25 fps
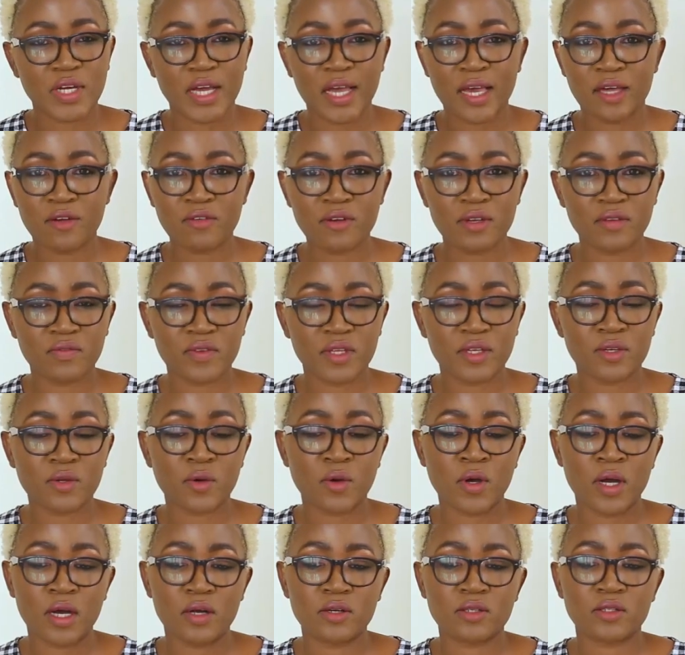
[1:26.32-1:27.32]
I don't even
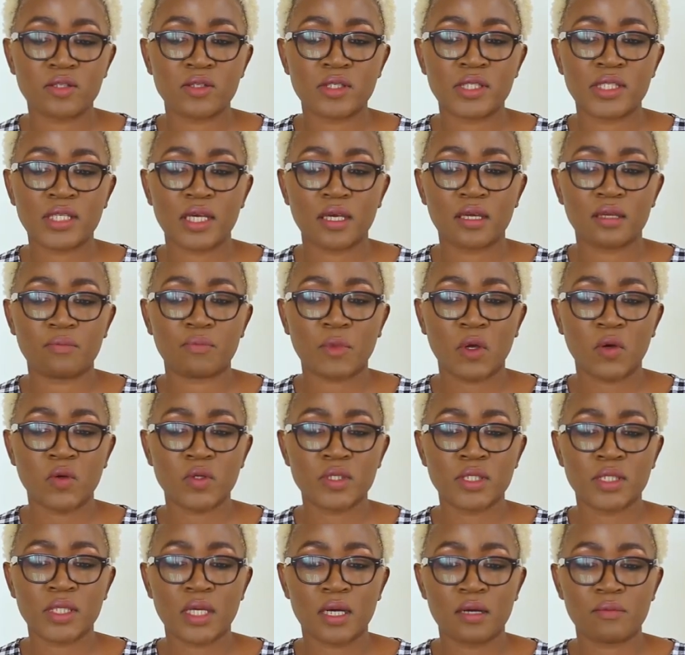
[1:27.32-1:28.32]
know how to say it
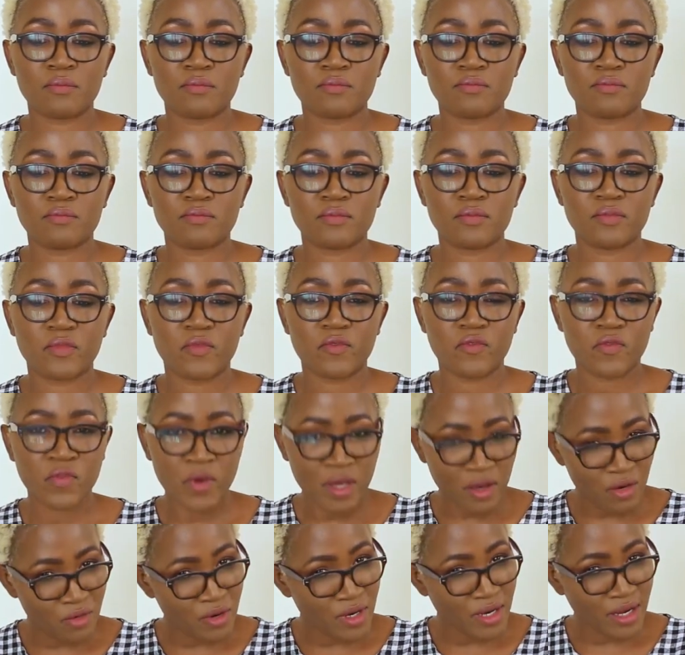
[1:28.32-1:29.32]
because um,
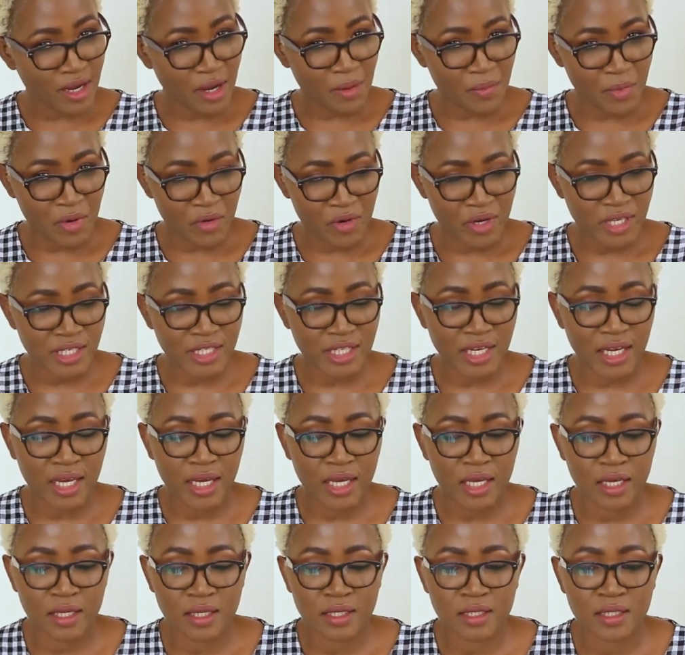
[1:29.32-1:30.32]
very camera
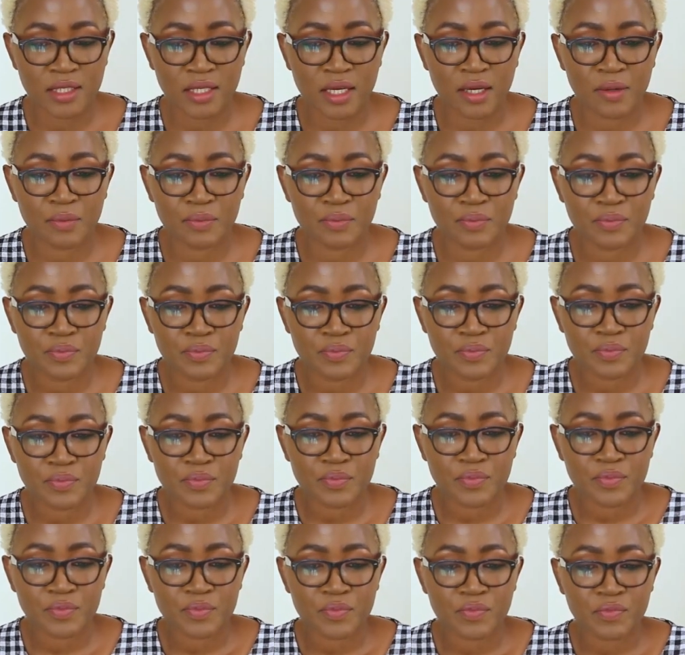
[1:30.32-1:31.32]
shy and um,
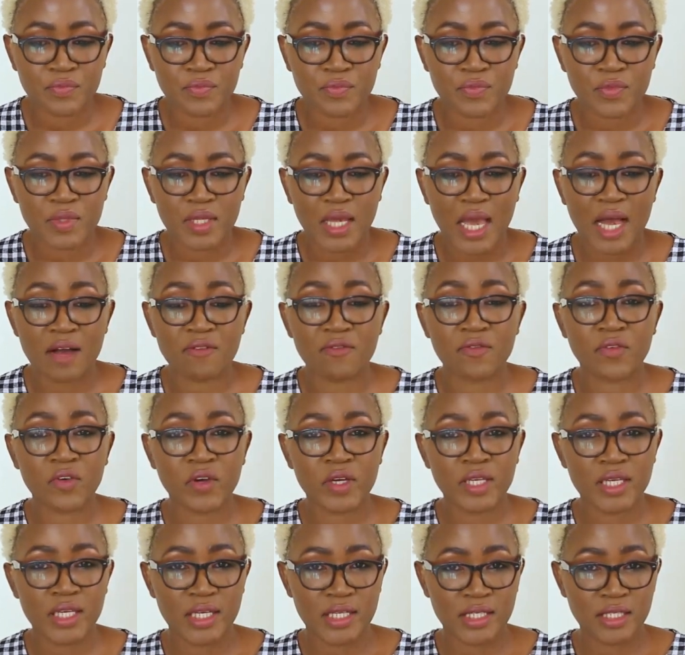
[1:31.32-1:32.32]

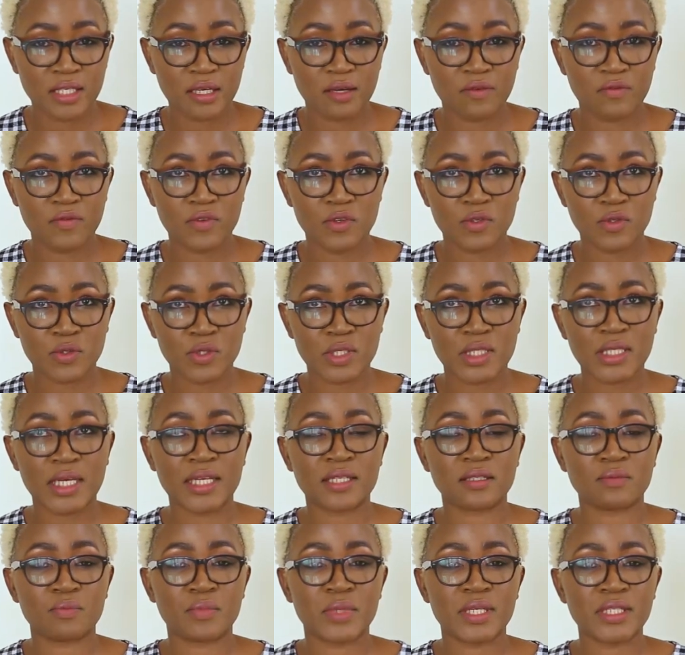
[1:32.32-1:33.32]
avoid interviews
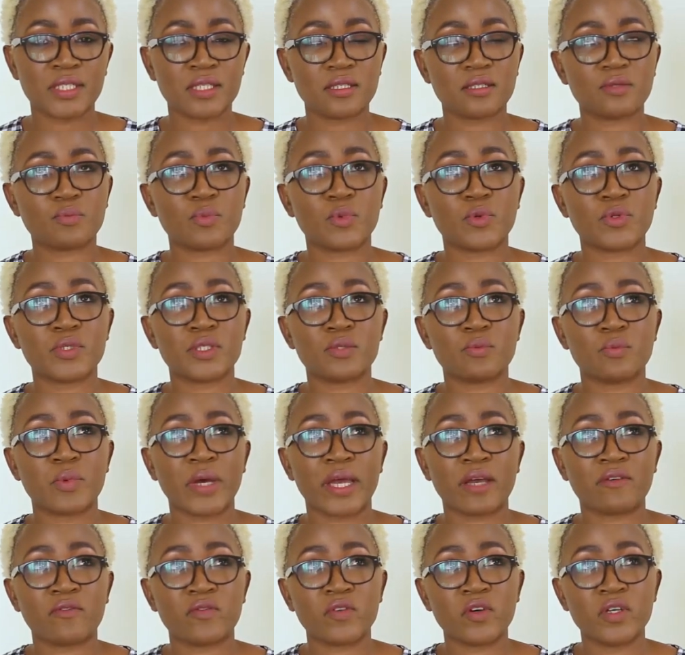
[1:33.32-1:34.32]
as much as possible.
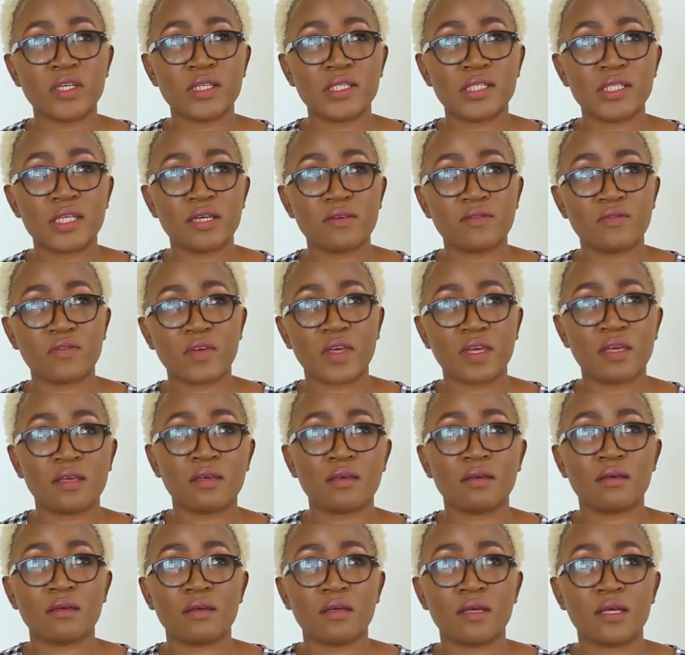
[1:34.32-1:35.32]
I avoid
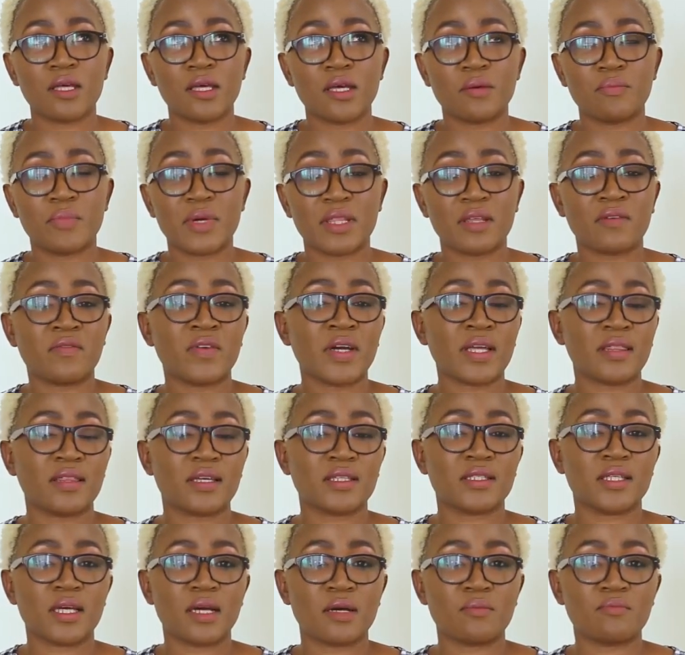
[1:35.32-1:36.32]
TV, but the fact
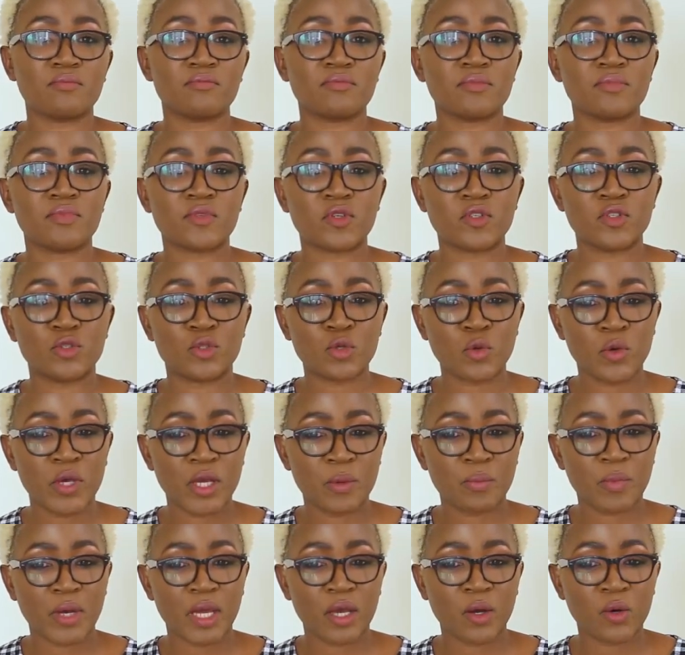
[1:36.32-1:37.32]
that I'm
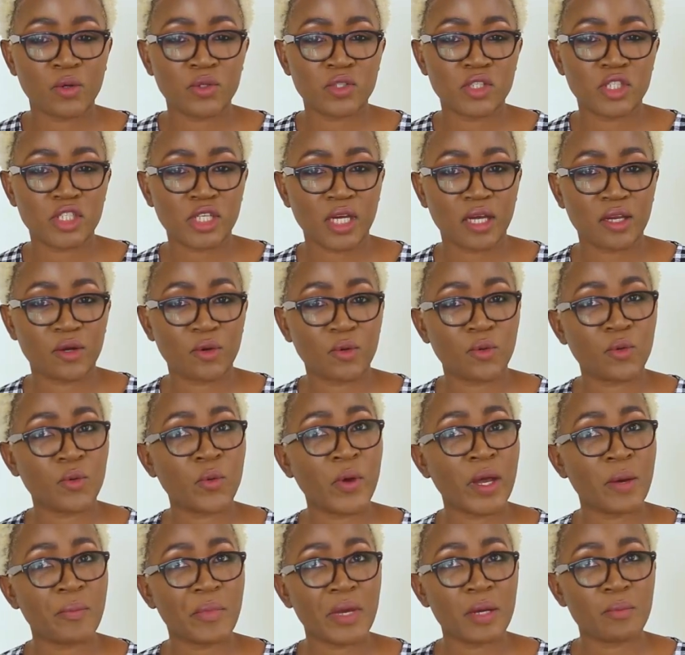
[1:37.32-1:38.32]
doing my own channel
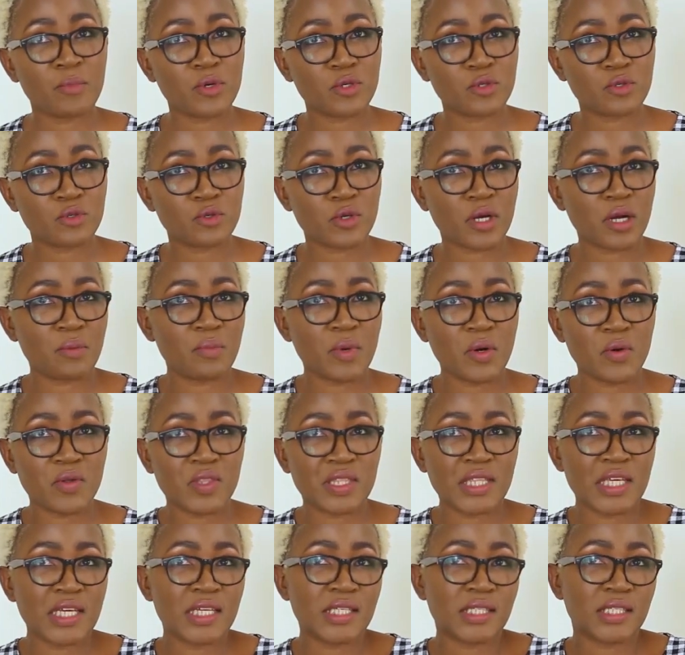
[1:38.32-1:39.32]
where I'm able to talk
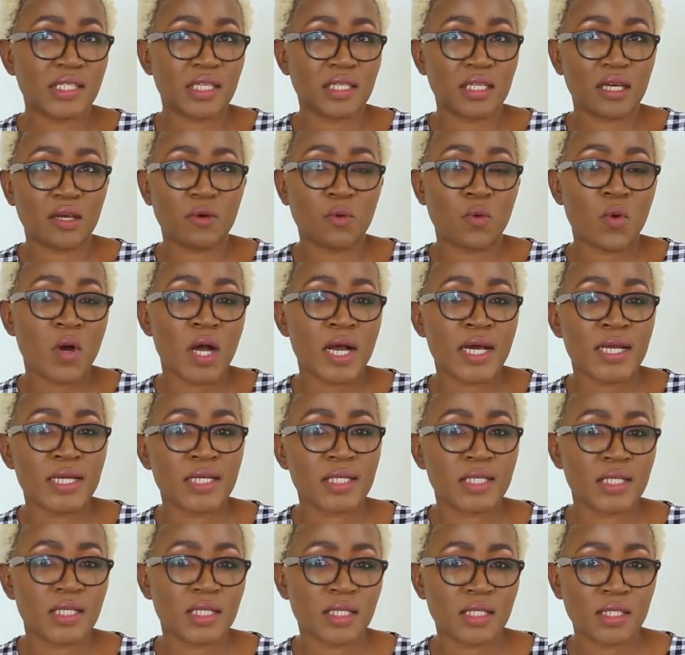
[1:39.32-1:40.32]
about things that I
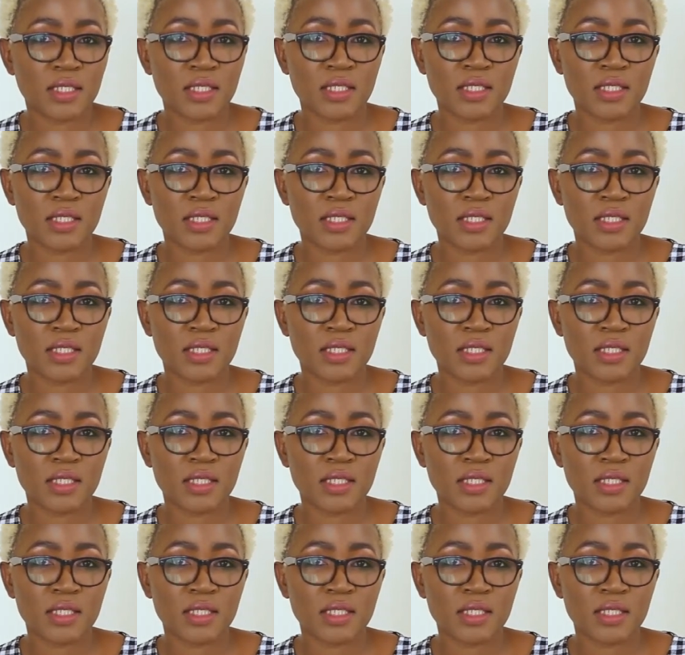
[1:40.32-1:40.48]
want,